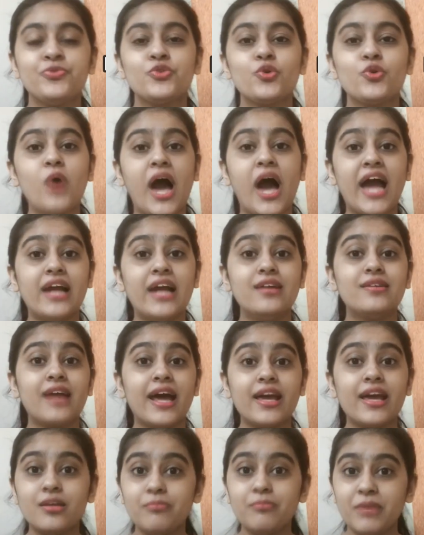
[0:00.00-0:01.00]
So I'll
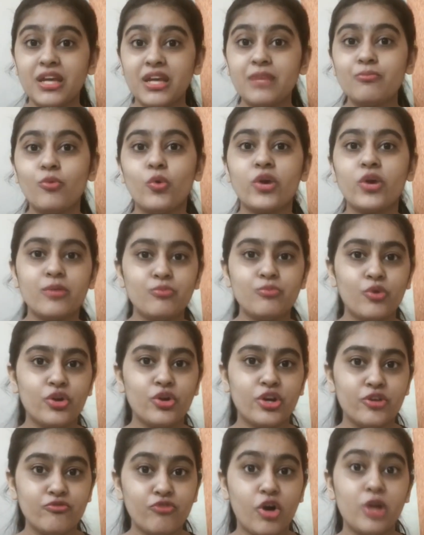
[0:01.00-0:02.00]
try and make more and
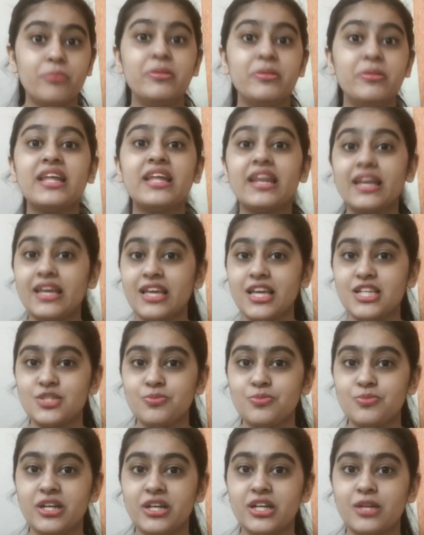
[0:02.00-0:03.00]
more involvement and
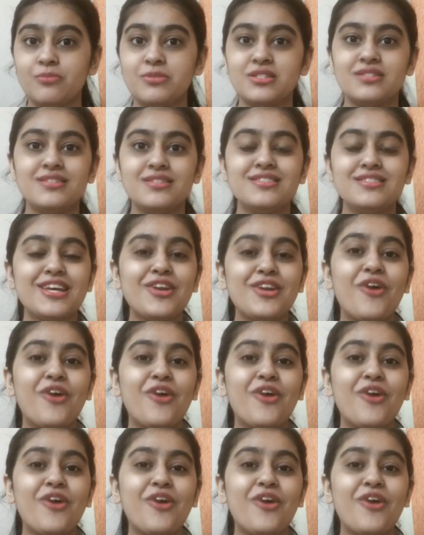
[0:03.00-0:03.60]
engagement in business,